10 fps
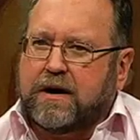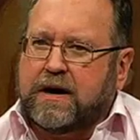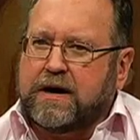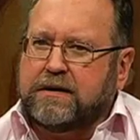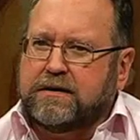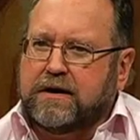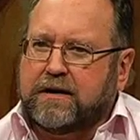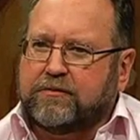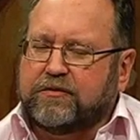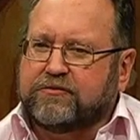
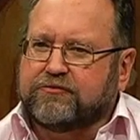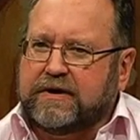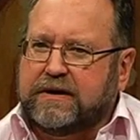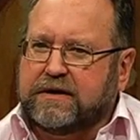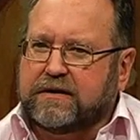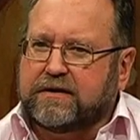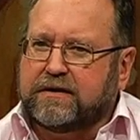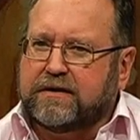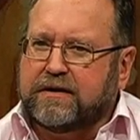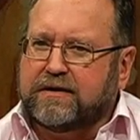I was
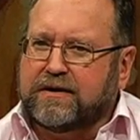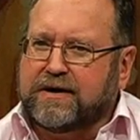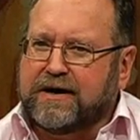reading a